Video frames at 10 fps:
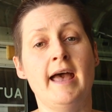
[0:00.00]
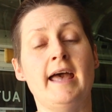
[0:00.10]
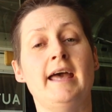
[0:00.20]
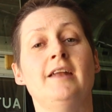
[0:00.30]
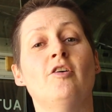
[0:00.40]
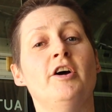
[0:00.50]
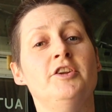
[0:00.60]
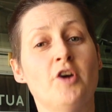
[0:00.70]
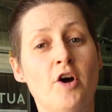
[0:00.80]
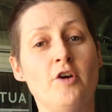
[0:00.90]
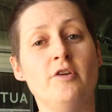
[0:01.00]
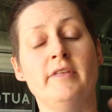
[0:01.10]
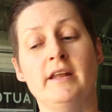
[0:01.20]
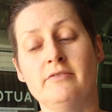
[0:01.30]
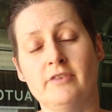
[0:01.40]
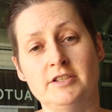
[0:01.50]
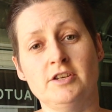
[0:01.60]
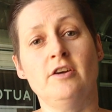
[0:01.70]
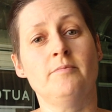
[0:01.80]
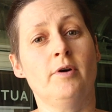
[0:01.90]
And I know that if I
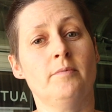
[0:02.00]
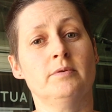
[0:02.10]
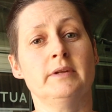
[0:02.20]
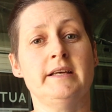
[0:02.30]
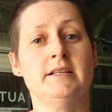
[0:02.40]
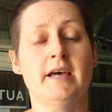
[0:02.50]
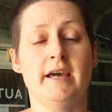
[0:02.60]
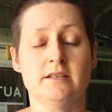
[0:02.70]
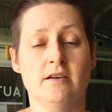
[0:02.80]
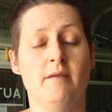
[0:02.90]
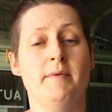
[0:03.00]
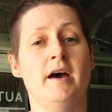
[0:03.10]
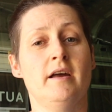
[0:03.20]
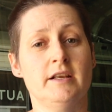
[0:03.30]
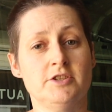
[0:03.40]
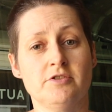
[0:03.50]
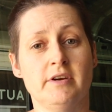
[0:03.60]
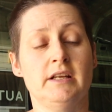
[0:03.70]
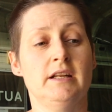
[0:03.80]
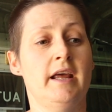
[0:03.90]
don't properly take time out and
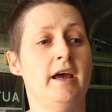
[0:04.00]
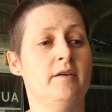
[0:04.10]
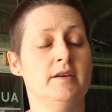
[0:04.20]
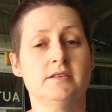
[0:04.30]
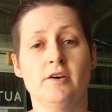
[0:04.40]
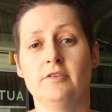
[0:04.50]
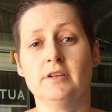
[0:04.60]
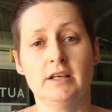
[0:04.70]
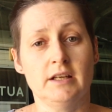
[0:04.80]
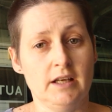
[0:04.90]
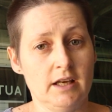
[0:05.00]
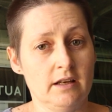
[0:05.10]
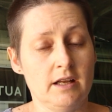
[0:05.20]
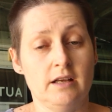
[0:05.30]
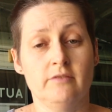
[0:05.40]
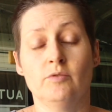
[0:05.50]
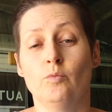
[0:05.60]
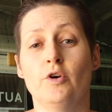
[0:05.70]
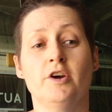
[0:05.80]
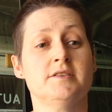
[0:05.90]
treat it now, it's only going to get even
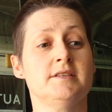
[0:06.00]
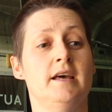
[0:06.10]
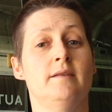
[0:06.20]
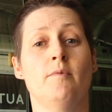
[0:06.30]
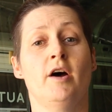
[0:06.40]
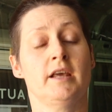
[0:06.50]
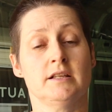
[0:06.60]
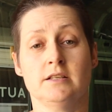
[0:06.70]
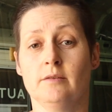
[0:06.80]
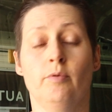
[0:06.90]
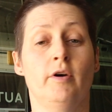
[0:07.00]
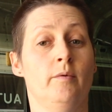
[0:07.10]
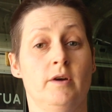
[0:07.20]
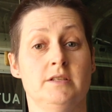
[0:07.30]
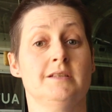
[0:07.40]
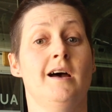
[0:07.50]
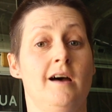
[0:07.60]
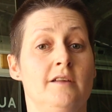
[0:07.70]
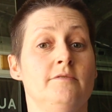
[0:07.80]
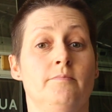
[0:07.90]
worse, and it might get to the point where I just
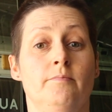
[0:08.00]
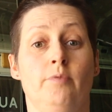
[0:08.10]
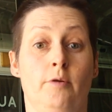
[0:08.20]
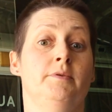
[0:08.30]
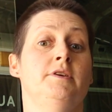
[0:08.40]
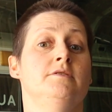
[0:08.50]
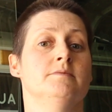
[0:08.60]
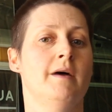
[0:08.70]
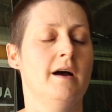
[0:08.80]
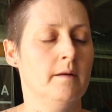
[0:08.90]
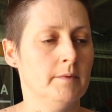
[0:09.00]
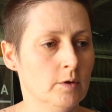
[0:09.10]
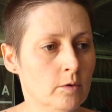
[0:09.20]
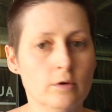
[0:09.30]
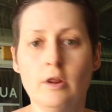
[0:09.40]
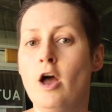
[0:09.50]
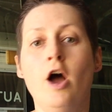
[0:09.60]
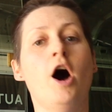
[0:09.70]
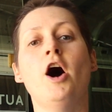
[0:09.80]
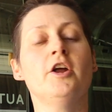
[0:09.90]
can't properly use my arm at all.
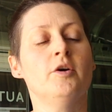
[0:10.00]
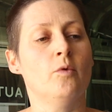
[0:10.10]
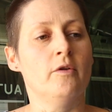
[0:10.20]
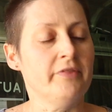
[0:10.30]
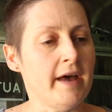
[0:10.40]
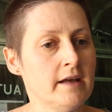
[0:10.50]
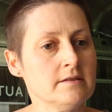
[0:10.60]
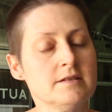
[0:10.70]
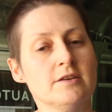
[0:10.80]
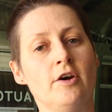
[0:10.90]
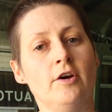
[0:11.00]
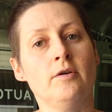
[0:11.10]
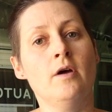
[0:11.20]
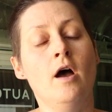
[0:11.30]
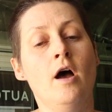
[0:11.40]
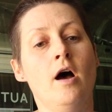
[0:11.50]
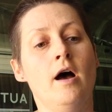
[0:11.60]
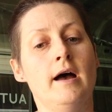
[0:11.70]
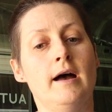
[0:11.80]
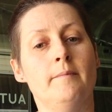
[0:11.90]
I don't want that. So
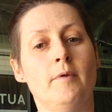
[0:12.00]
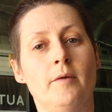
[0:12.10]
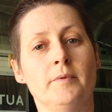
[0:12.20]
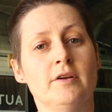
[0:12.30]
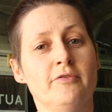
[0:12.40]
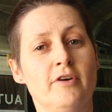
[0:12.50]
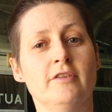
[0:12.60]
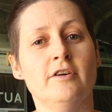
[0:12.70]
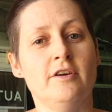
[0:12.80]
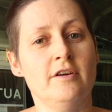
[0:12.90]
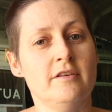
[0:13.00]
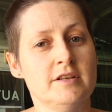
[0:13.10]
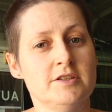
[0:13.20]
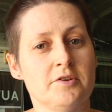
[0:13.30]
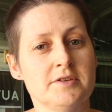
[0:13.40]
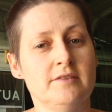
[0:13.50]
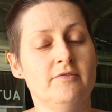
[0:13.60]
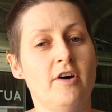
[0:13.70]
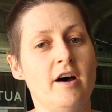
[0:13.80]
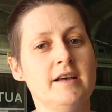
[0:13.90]
I'm going to follow the doc's
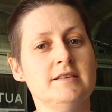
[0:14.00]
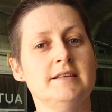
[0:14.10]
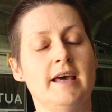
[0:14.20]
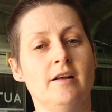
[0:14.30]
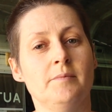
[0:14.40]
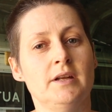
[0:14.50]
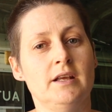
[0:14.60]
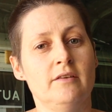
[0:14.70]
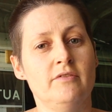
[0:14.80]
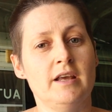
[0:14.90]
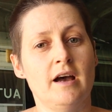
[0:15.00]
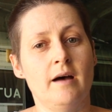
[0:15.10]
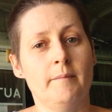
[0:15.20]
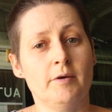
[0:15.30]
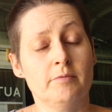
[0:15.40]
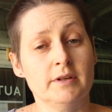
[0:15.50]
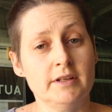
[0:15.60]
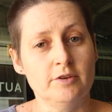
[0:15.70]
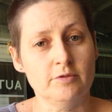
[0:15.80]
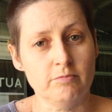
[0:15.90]
advice, and I'm going to give the arm a
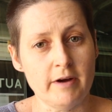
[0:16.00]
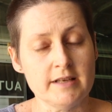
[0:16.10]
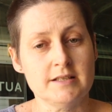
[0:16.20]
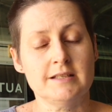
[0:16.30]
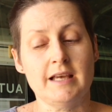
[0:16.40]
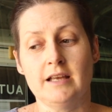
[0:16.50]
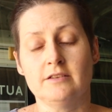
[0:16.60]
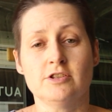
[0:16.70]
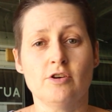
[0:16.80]
really good rest and